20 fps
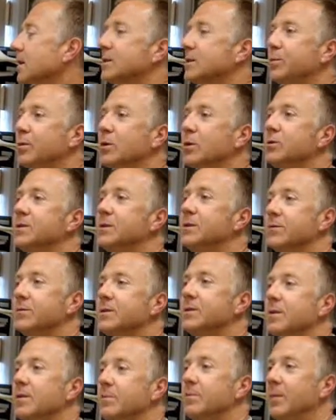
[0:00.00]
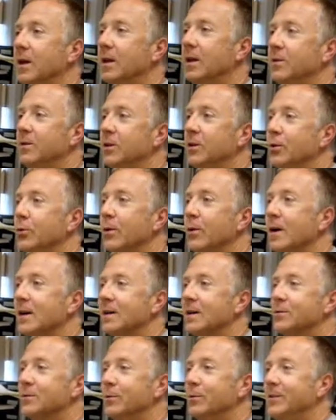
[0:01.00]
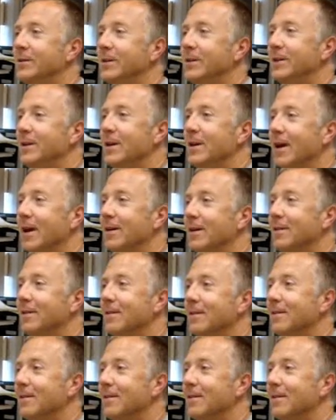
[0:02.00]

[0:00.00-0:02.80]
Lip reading: explosives made in the U.S. with DNA.